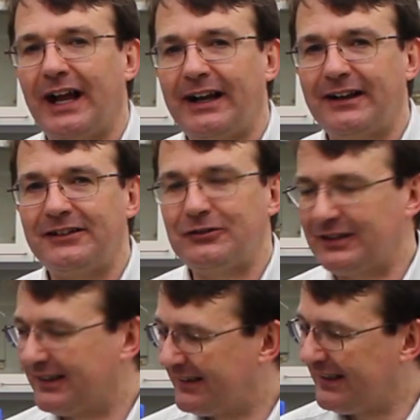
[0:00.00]
And as you
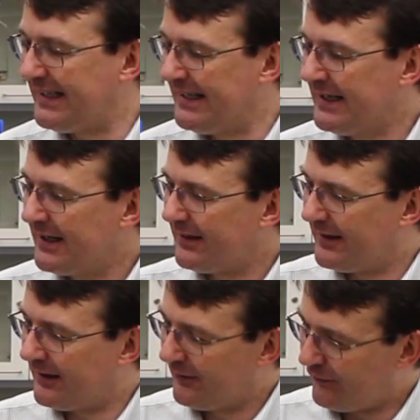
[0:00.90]
can see,
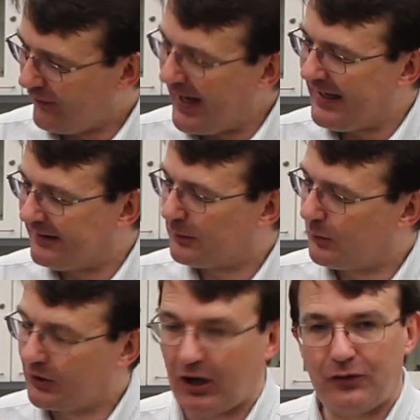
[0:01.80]
the phase
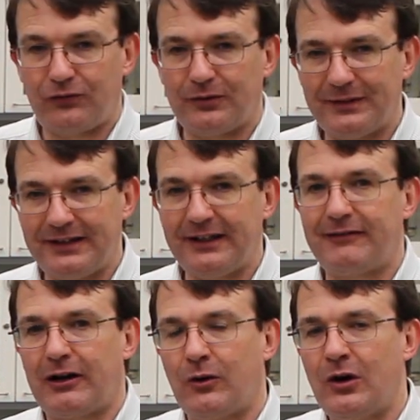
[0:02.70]
will go from
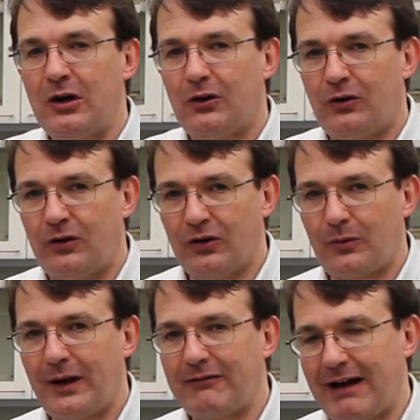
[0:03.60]
zero all the
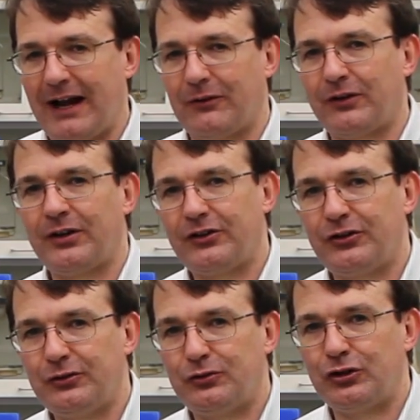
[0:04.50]
way round
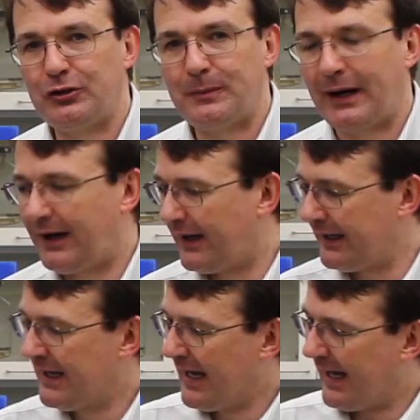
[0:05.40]
to two pi